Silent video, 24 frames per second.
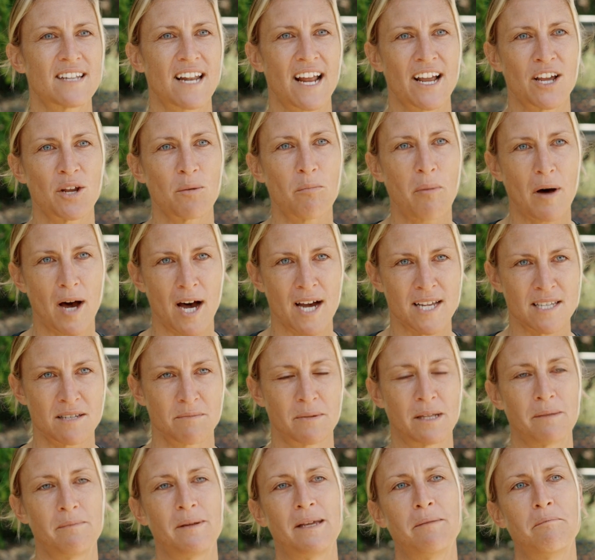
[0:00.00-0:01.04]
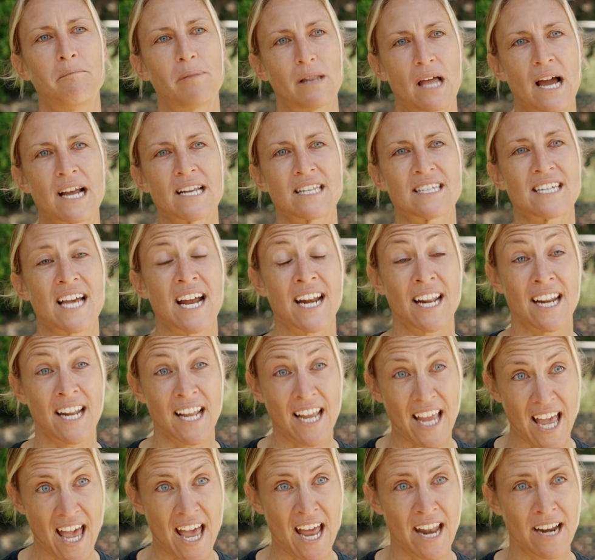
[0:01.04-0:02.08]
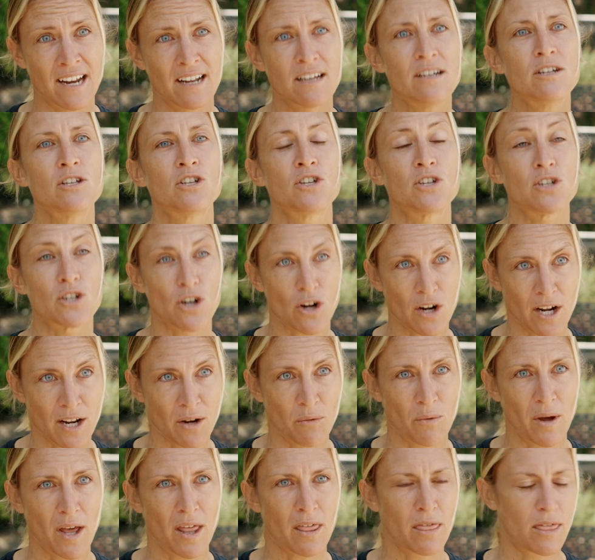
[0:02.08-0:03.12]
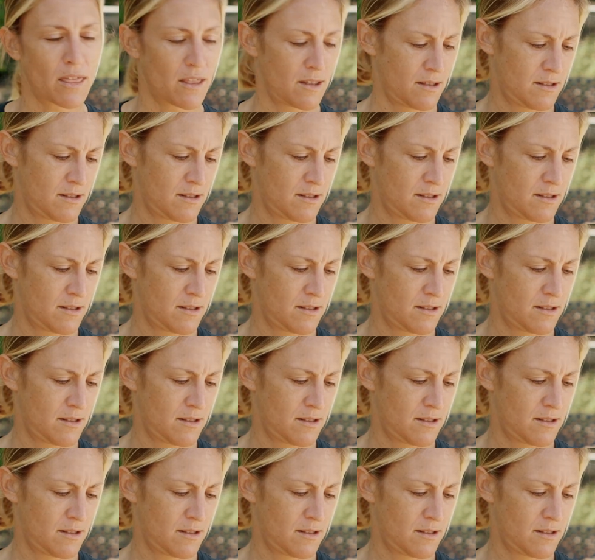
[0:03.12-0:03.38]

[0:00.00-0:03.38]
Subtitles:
that I could possibly be blindsided again, starting with